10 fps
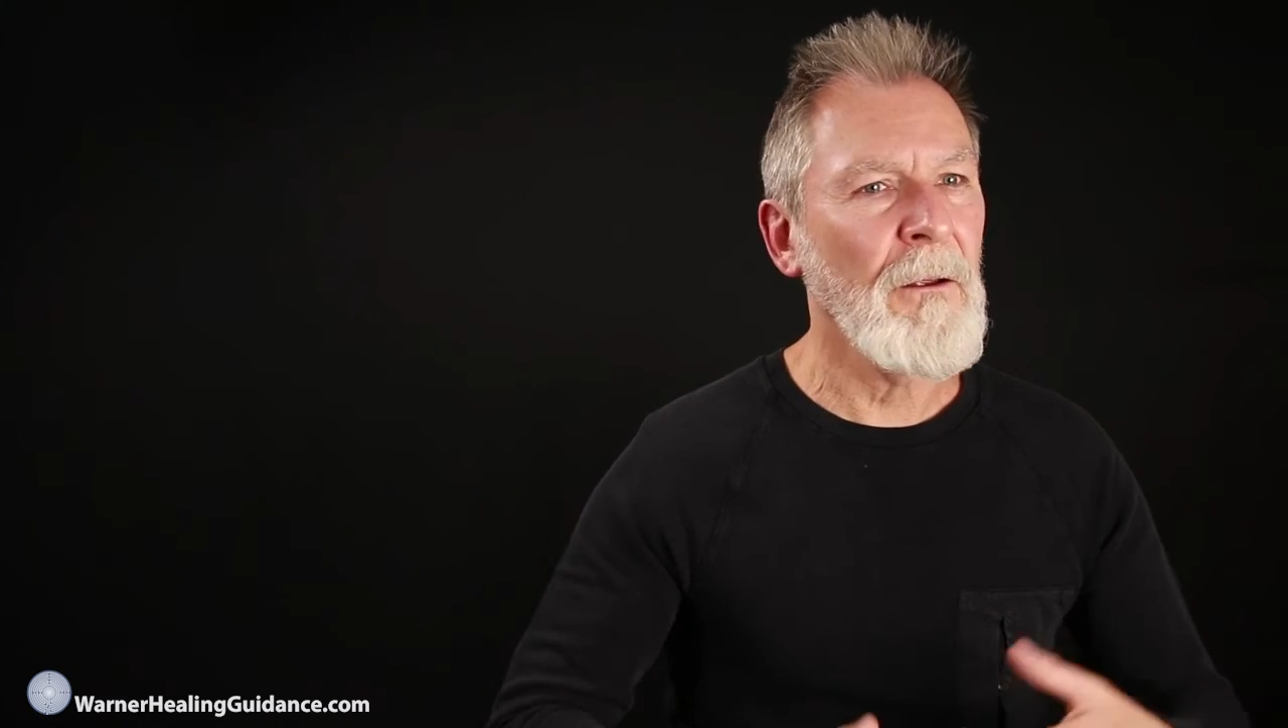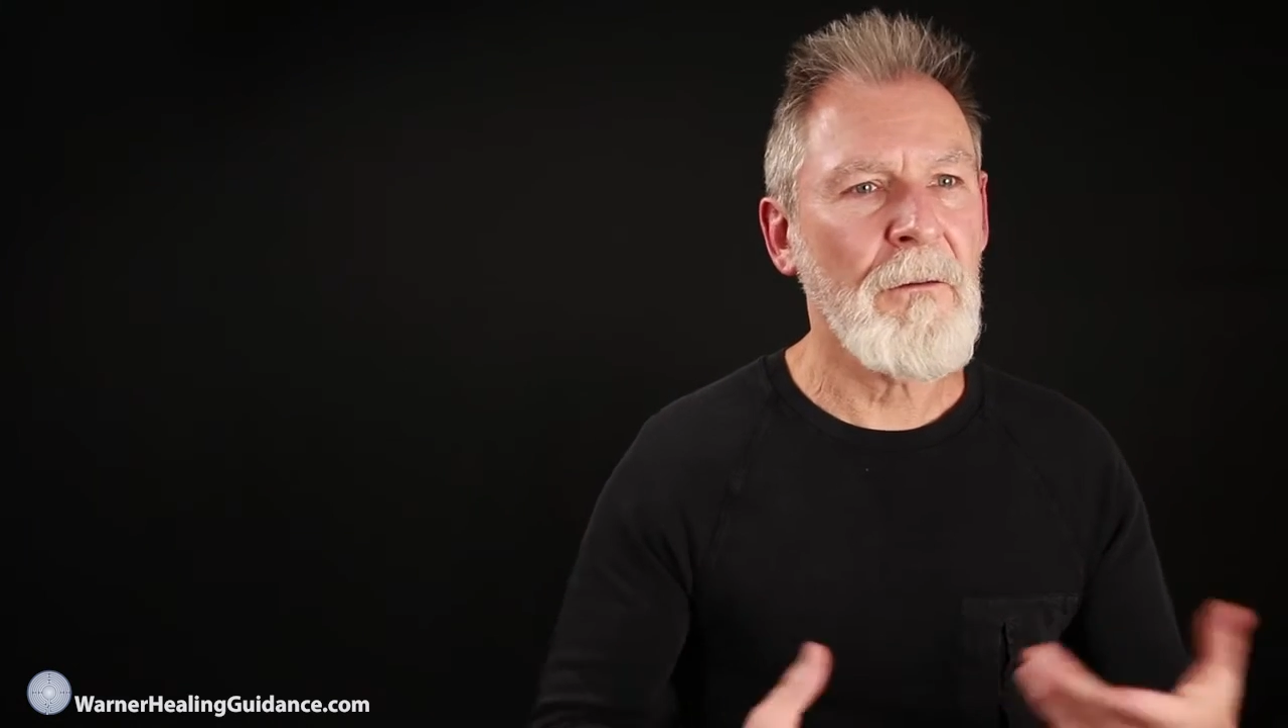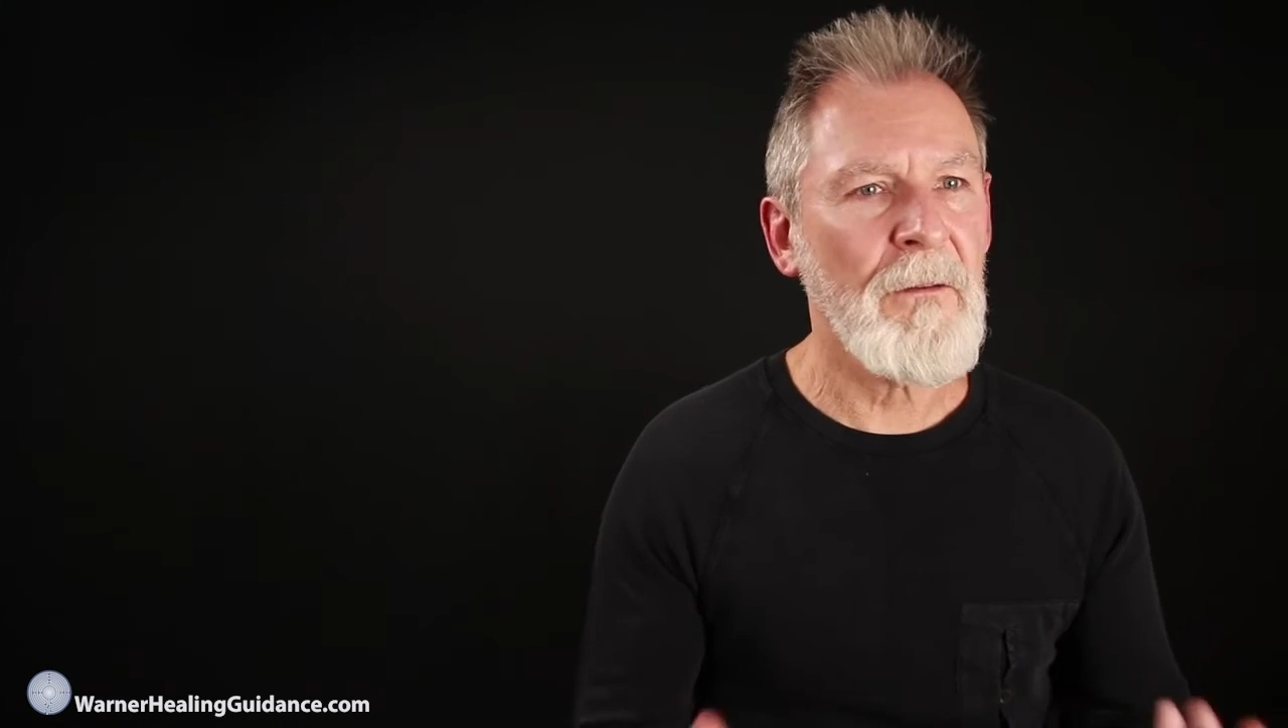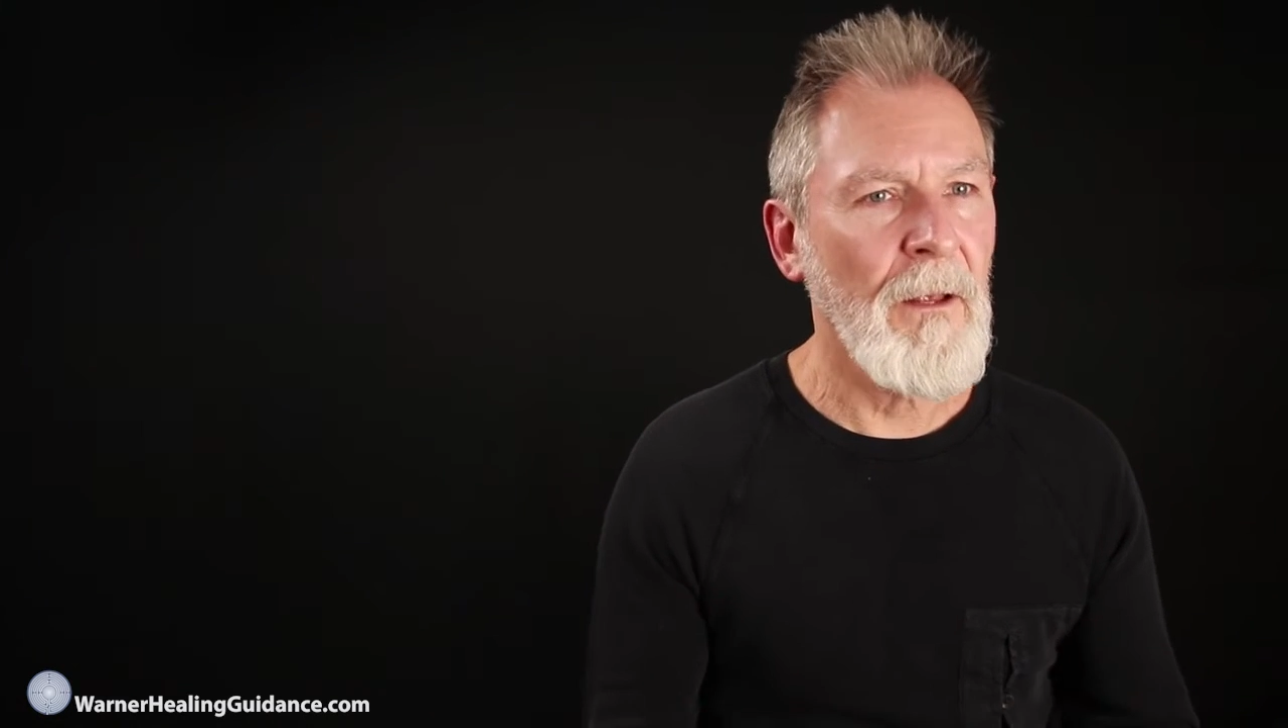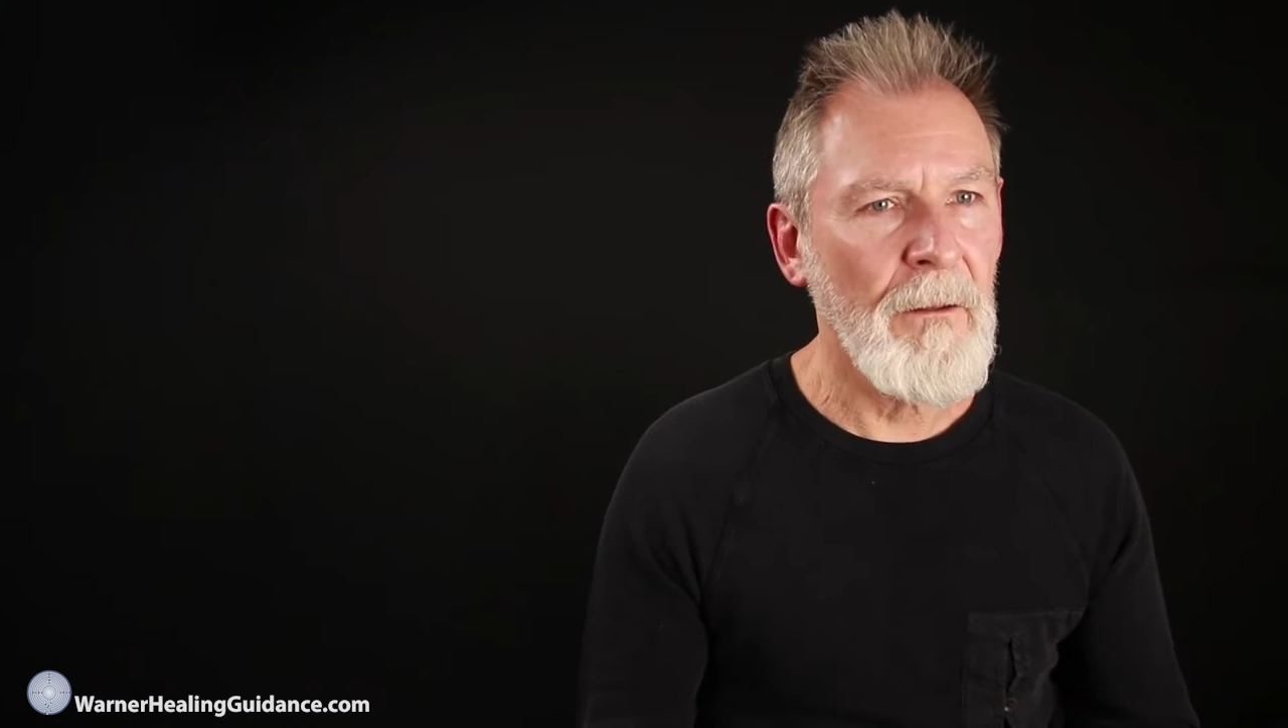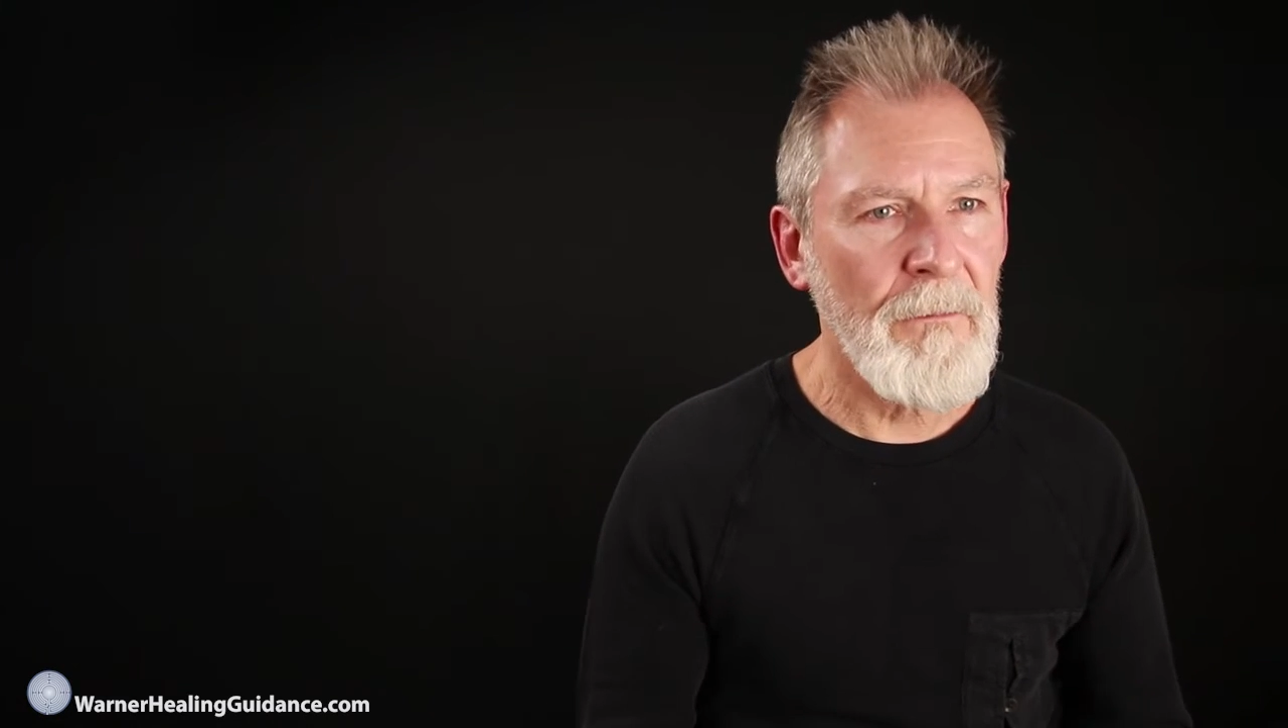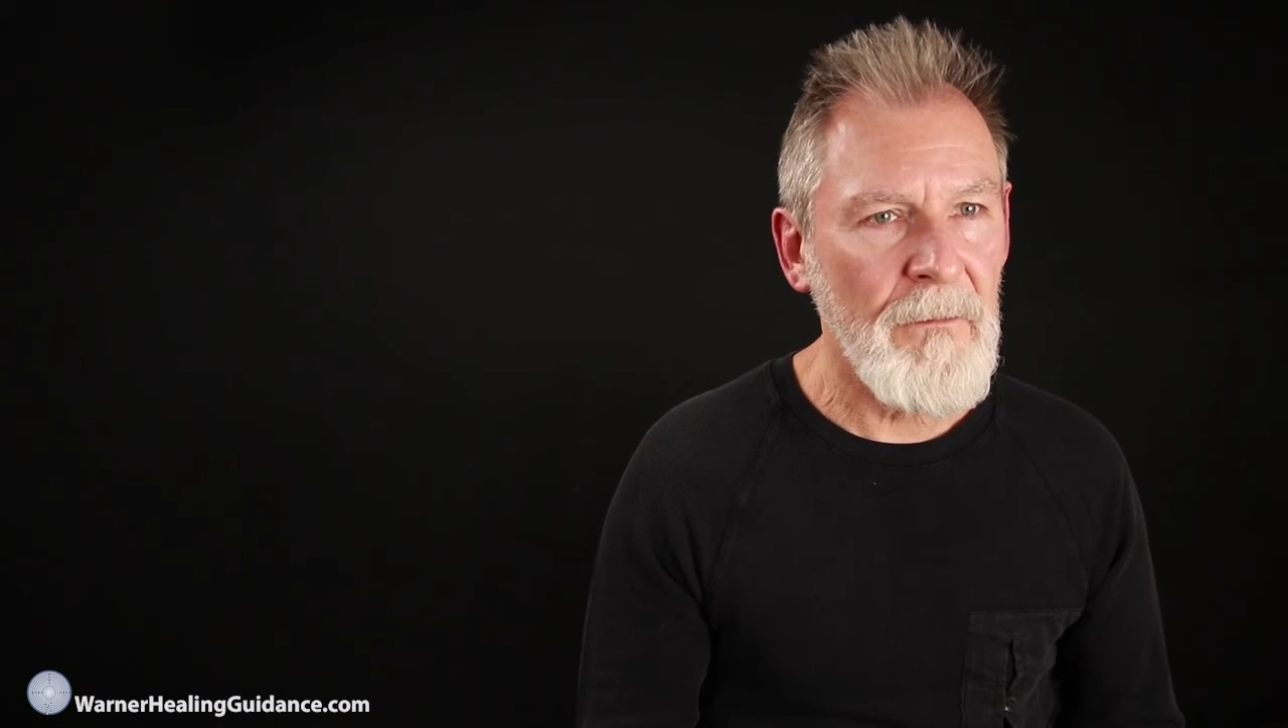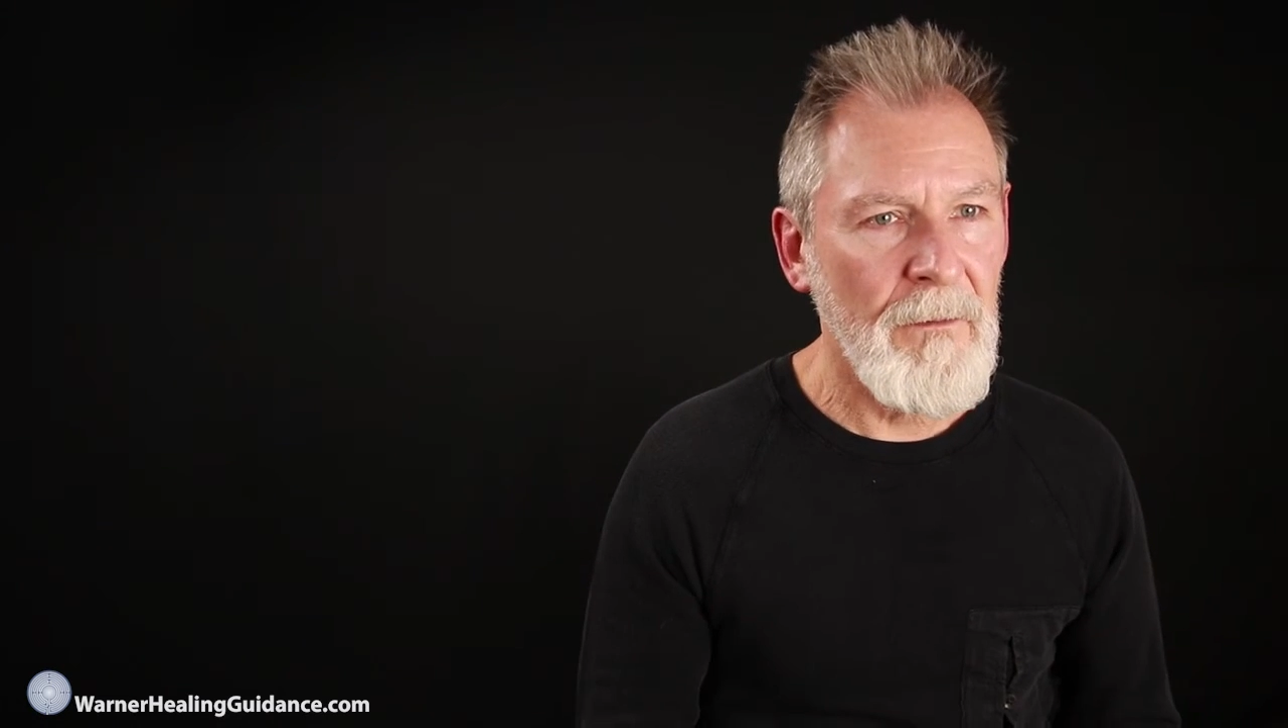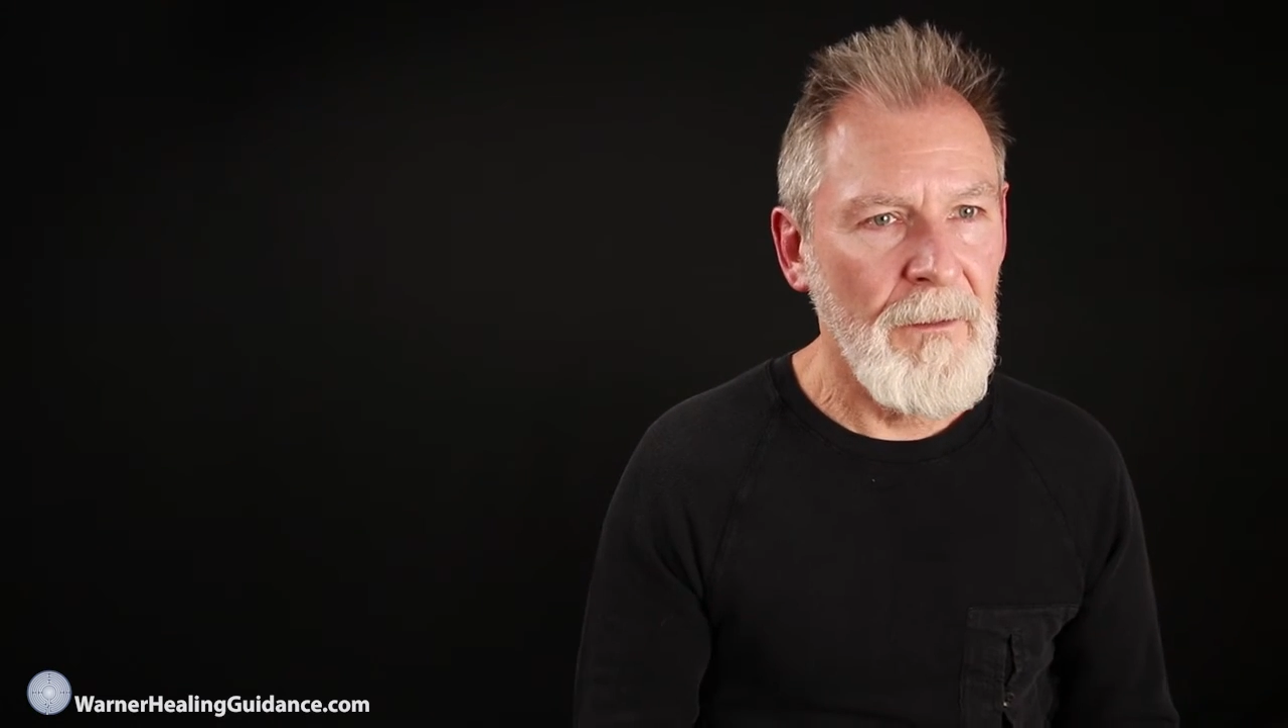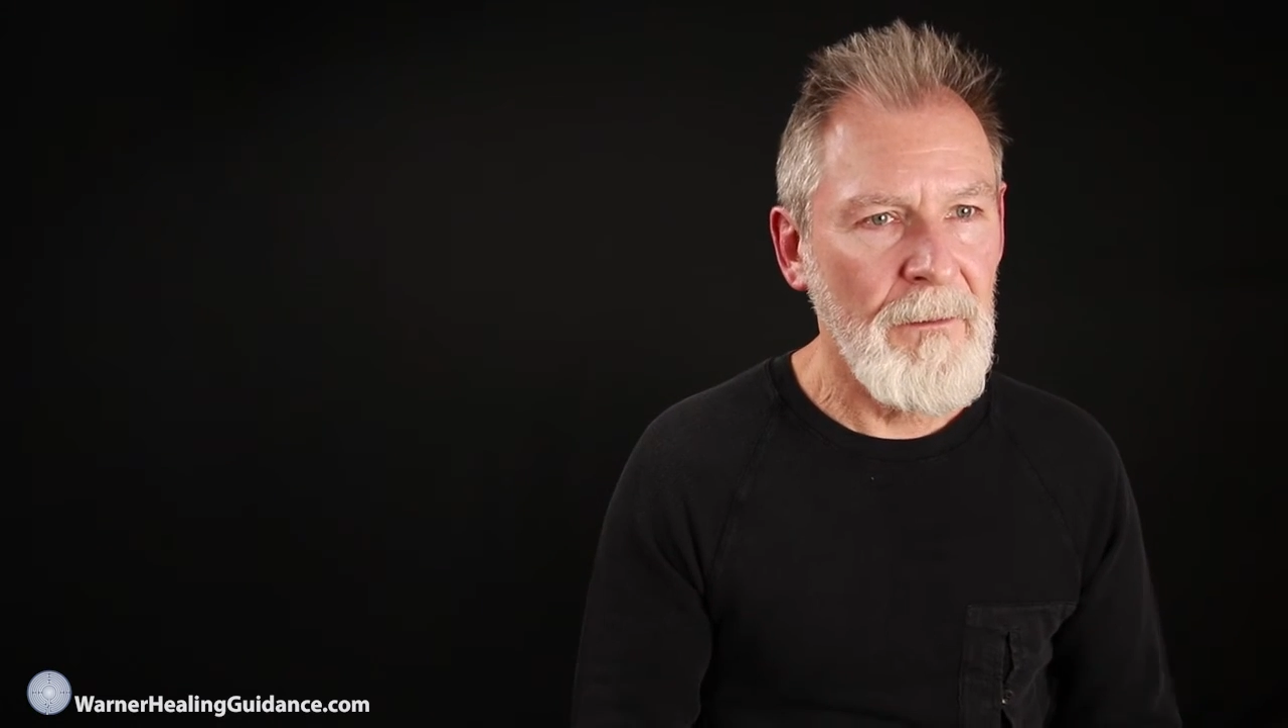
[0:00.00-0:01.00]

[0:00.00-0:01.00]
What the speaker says: ourselves.